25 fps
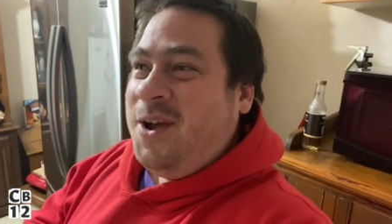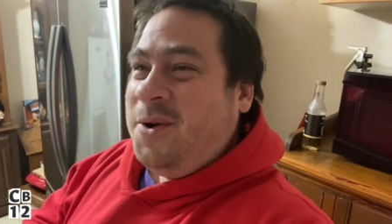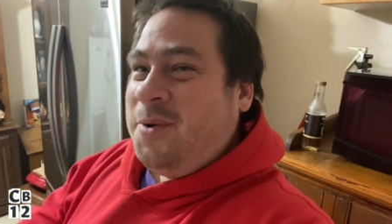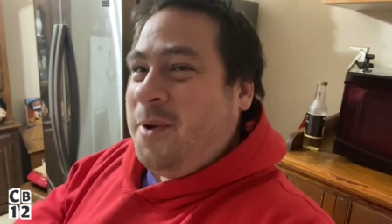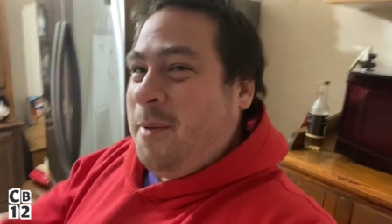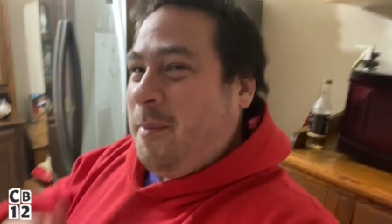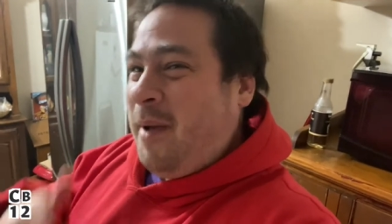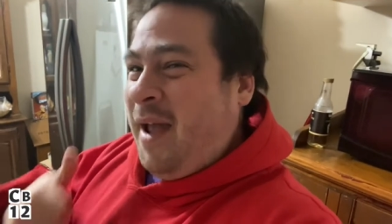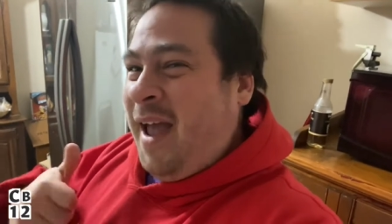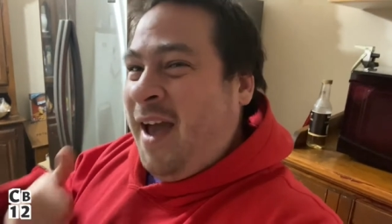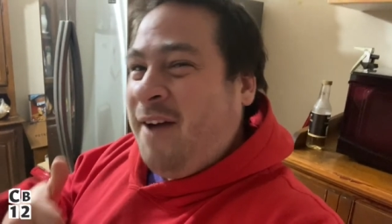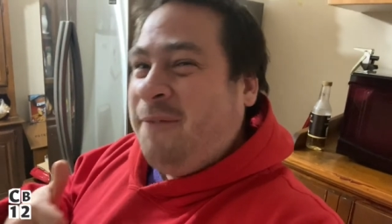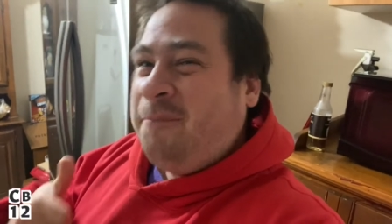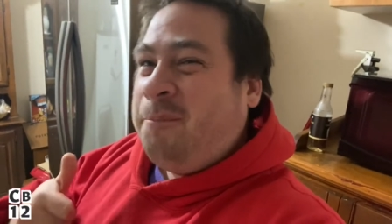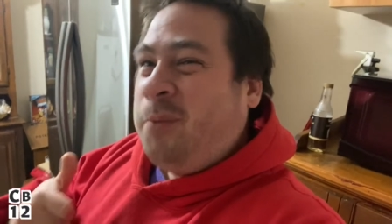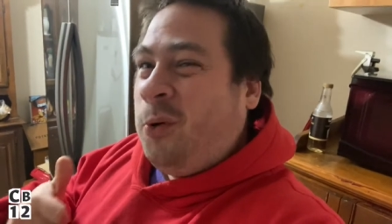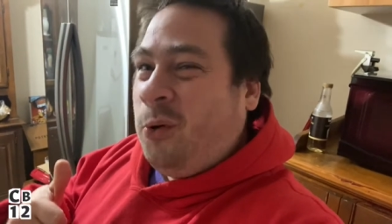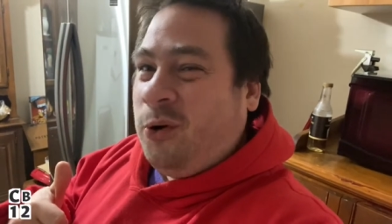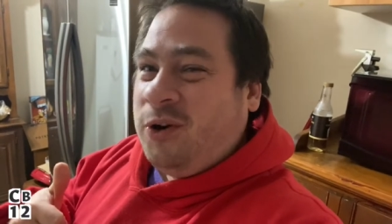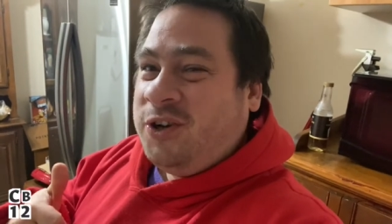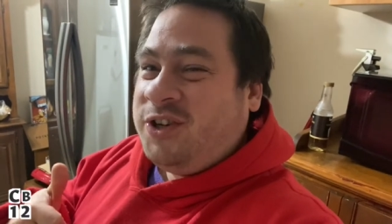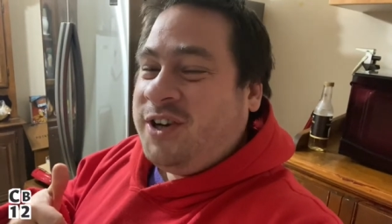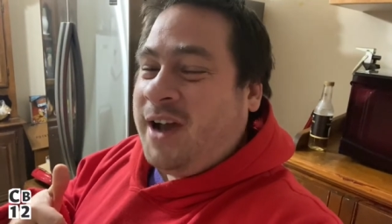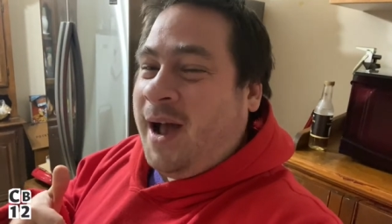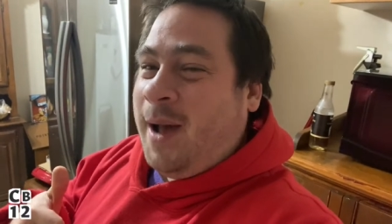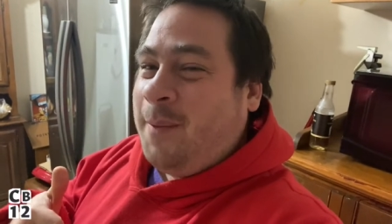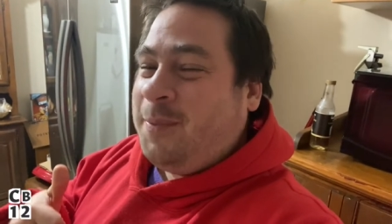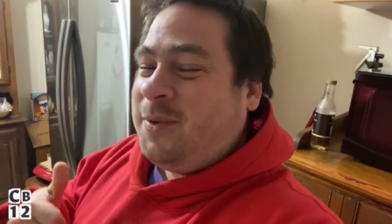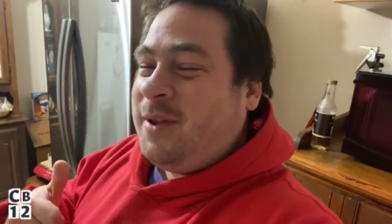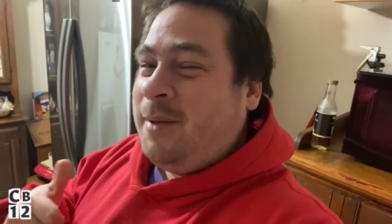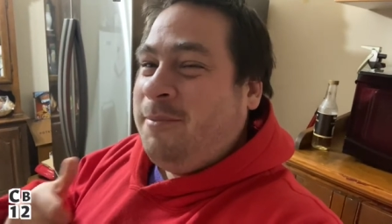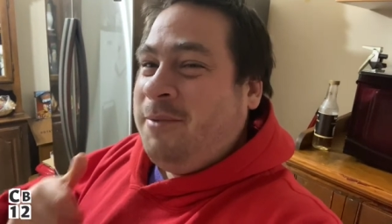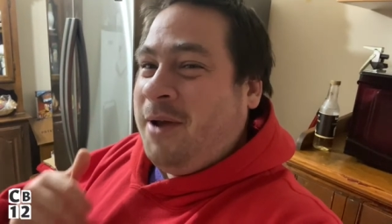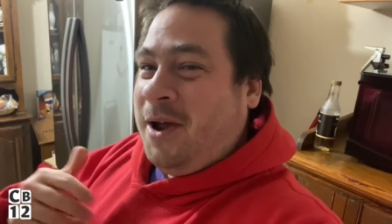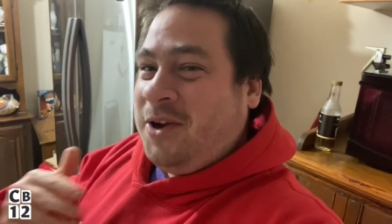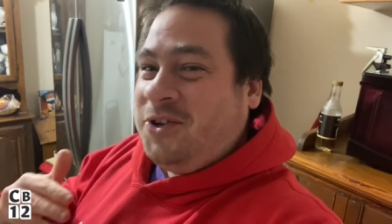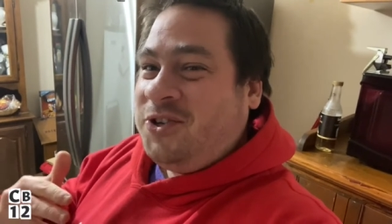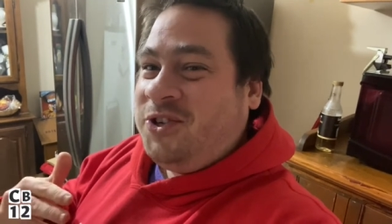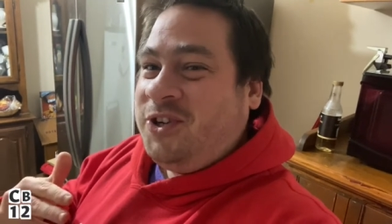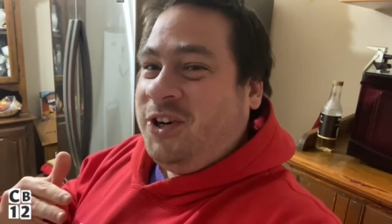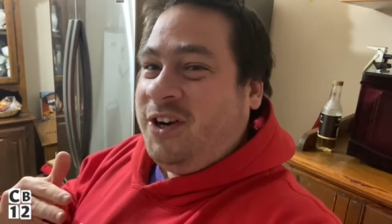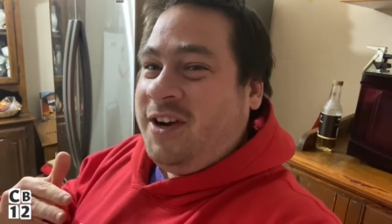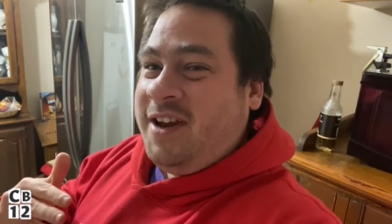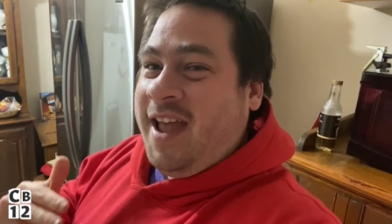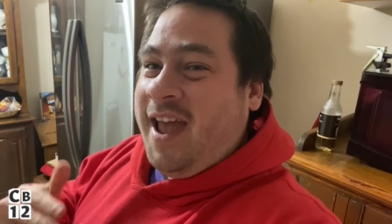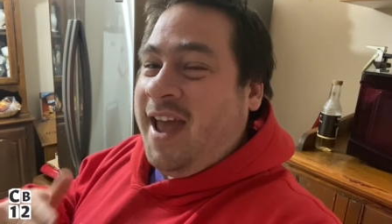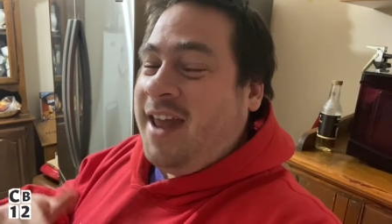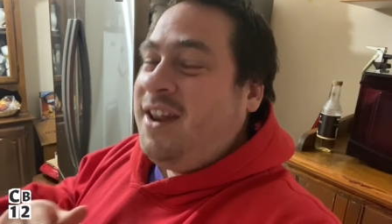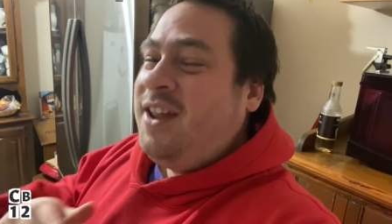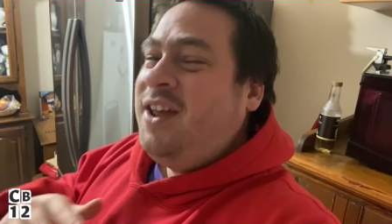We might have pork chops, I'm not sure
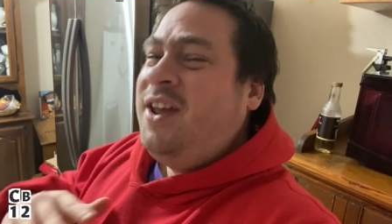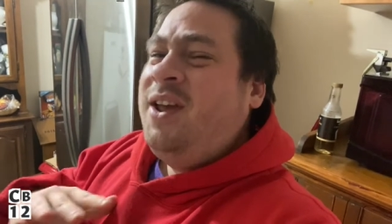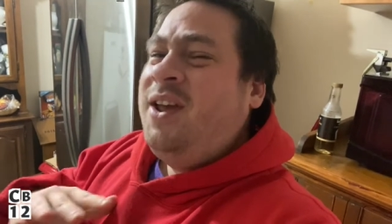yet,